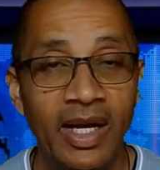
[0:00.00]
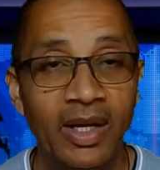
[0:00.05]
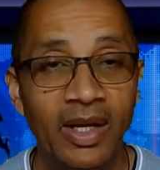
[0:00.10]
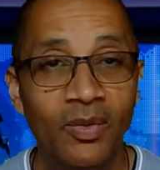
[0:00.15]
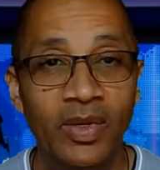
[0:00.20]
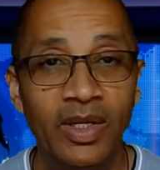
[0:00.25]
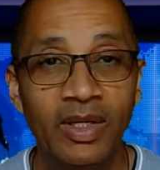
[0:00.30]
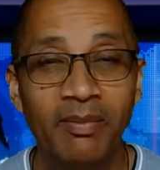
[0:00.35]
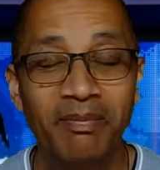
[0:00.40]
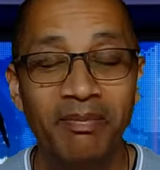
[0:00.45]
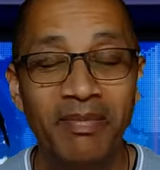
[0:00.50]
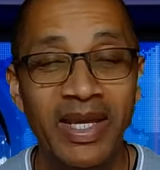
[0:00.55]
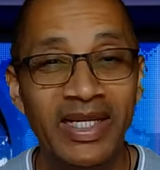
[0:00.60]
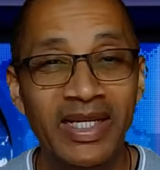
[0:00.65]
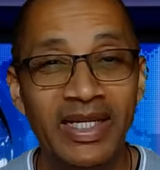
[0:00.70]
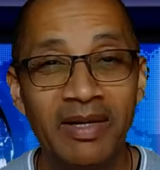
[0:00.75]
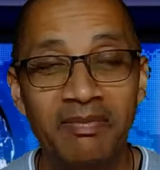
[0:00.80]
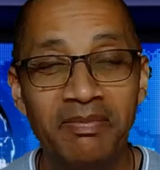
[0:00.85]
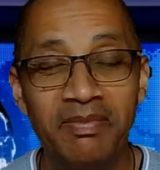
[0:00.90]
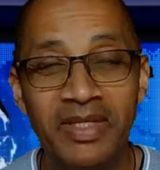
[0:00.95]
I don't want him
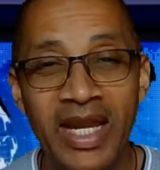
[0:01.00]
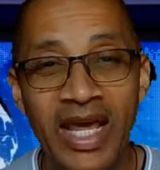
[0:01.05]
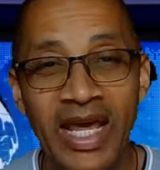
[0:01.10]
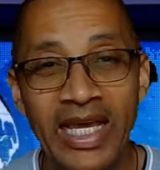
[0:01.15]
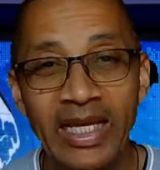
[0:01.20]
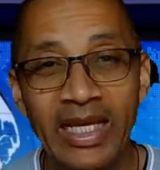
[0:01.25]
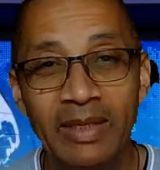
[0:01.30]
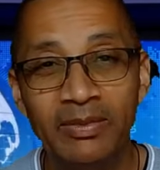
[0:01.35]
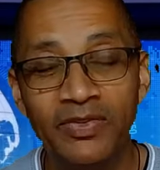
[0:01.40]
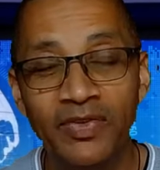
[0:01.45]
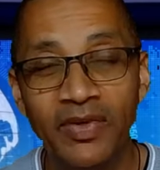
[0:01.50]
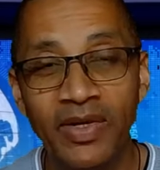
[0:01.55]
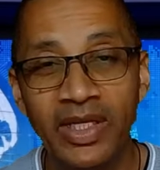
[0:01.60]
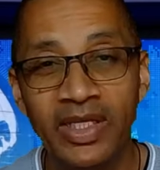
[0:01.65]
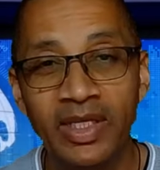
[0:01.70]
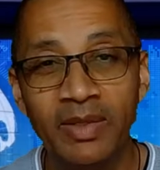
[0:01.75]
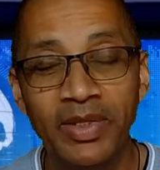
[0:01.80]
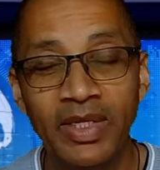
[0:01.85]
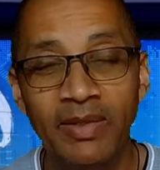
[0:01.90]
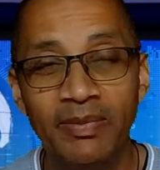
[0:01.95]
making up names for
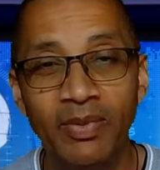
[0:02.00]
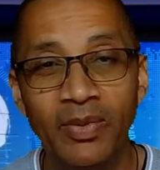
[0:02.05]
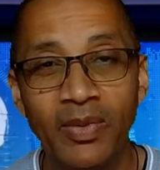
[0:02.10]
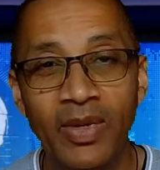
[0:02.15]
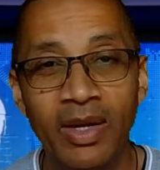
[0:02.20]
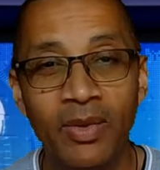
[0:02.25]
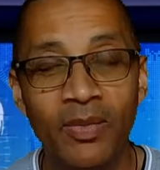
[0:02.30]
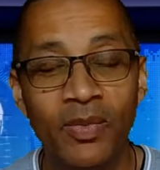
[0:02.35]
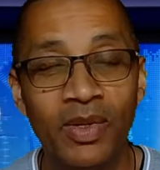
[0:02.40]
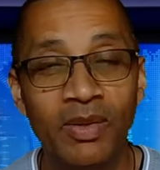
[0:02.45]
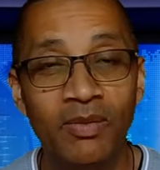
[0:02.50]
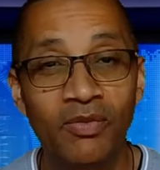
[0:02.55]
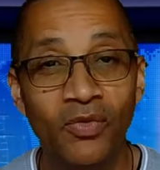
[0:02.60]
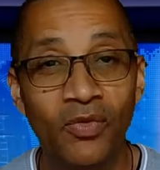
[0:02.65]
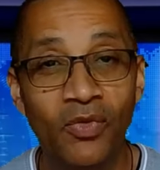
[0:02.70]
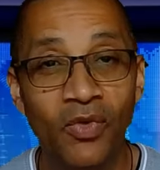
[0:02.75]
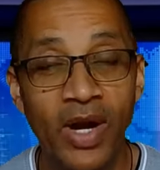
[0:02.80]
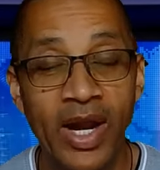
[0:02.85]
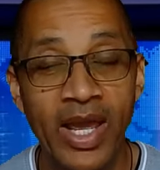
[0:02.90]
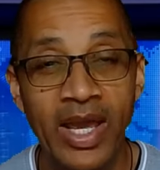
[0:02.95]
other people. I don't want
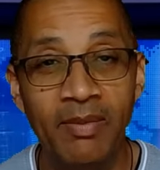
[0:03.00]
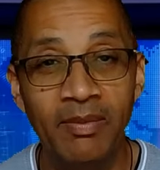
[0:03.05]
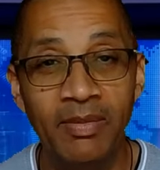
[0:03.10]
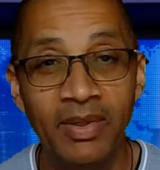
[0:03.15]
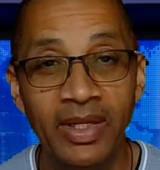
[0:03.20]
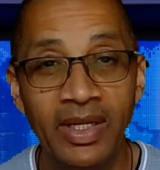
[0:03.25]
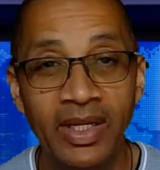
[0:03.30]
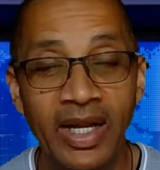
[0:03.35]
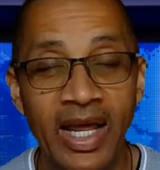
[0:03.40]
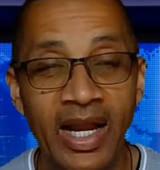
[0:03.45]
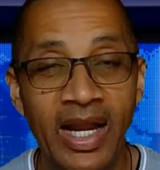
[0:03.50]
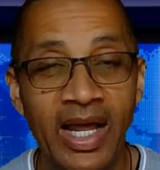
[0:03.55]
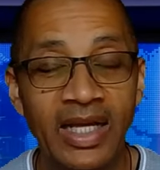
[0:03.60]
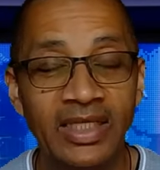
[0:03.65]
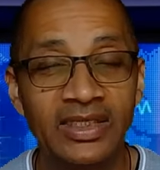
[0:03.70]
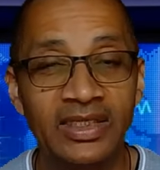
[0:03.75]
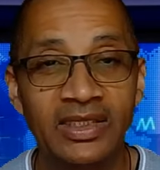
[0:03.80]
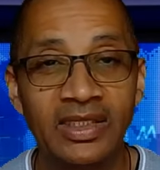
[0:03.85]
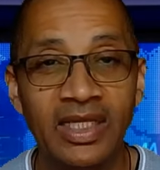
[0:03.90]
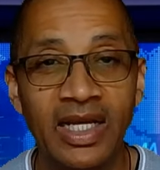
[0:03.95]
him rambling.
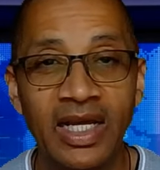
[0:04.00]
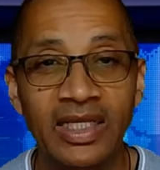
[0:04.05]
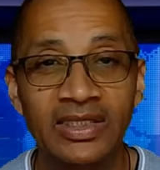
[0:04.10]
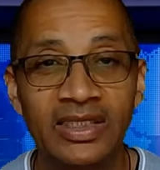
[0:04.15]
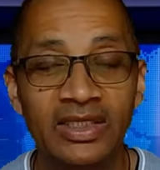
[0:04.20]
I